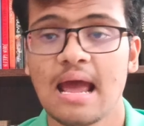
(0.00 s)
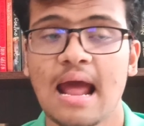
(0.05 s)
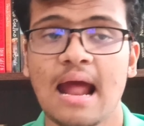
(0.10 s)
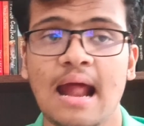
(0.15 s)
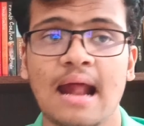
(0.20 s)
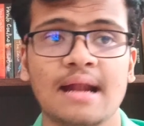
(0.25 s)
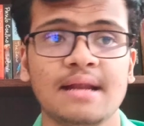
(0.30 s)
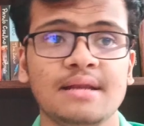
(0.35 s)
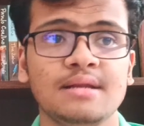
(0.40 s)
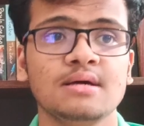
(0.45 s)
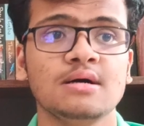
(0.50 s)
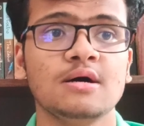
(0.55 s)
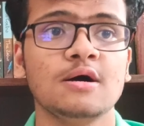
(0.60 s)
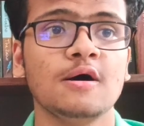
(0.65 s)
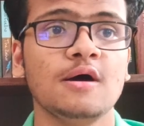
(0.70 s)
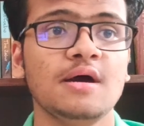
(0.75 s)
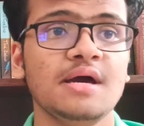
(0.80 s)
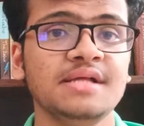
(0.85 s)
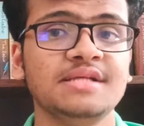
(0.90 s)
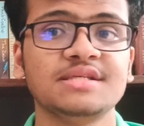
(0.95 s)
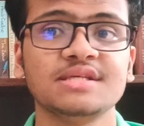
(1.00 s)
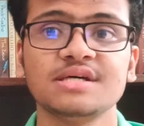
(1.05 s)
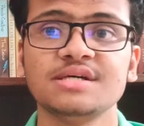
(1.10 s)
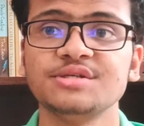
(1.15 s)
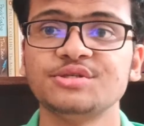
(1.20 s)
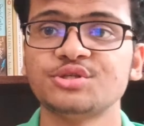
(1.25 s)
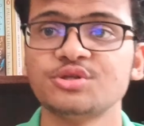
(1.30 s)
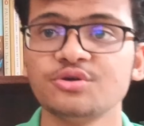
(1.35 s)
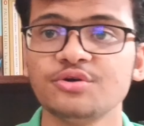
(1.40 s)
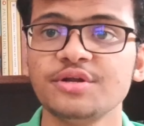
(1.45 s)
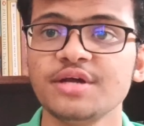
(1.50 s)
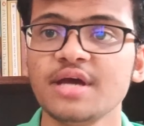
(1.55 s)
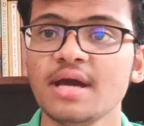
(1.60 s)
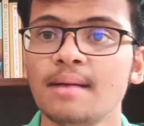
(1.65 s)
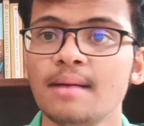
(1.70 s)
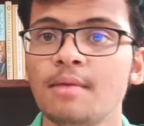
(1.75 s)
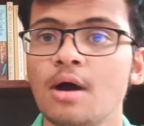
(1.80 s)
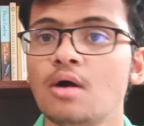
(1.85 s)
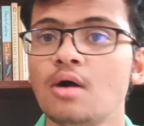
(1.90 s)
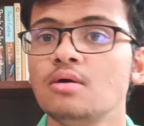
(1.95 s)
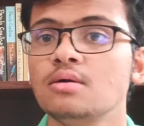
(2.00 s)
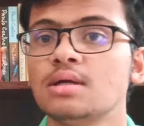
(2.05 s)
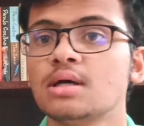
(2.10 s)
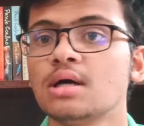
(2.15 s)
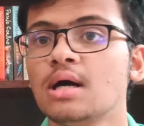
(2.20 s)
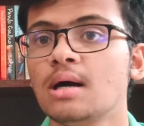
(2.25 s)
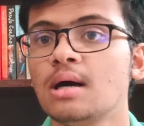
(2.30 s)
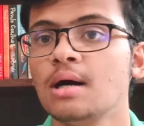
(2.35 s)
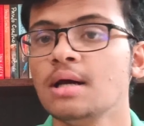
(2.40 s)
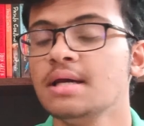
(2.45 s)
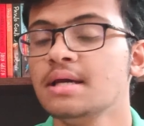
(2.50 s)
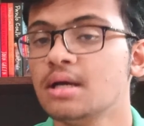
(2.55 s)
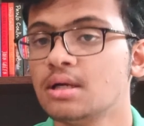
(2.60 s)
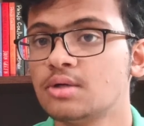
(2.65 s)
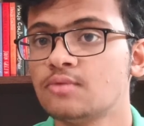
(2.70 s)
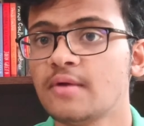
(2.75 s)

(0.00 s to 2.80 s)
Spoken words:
and it's a story about a